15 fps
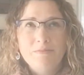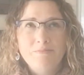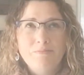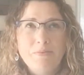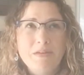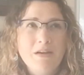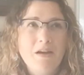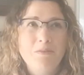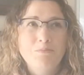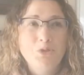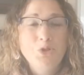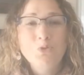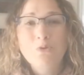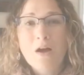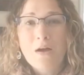become
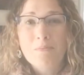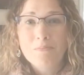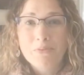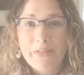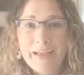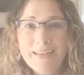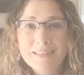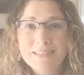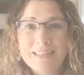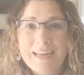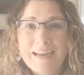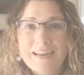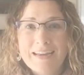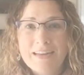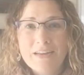too complex,
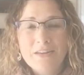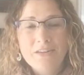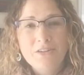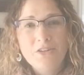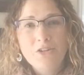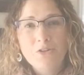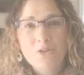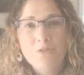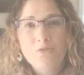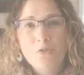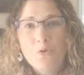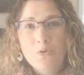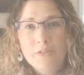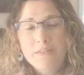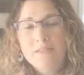and your
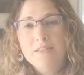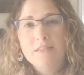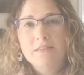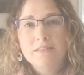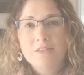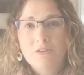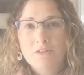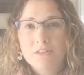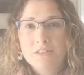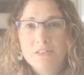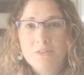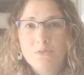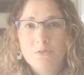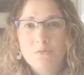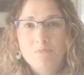focus starts
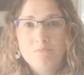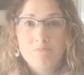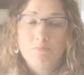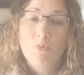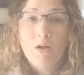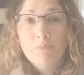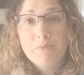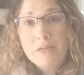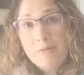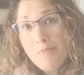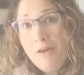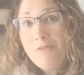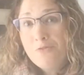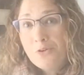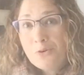to, well, become
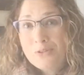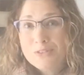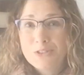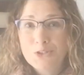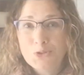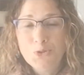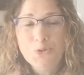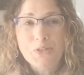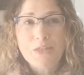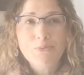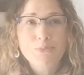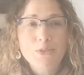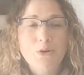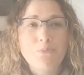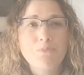unfocused, truly.
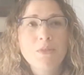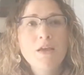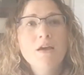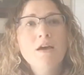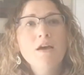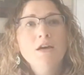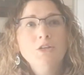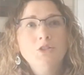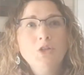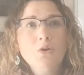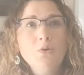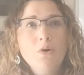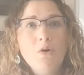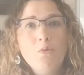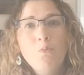
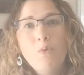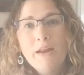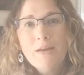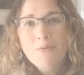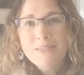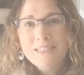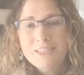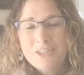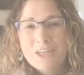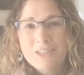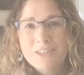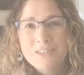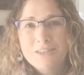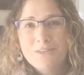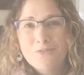So what I would suggest
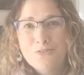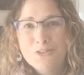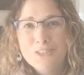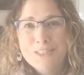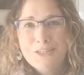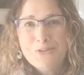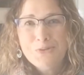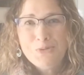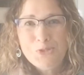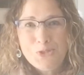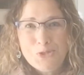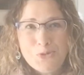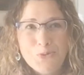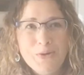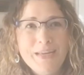is the first thing you
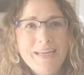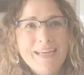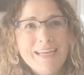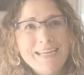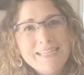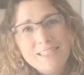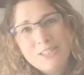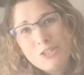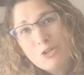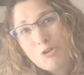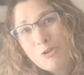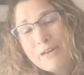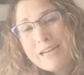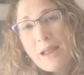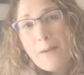do is to
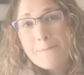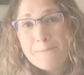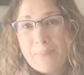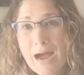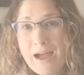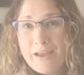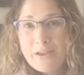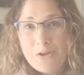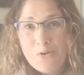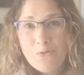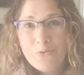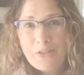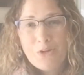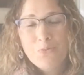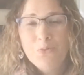create a bio,
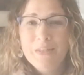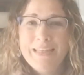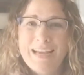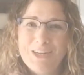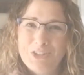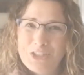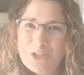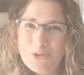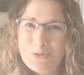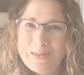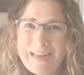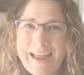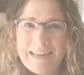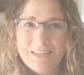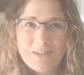like really actually
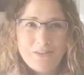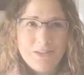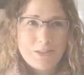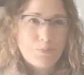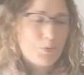create this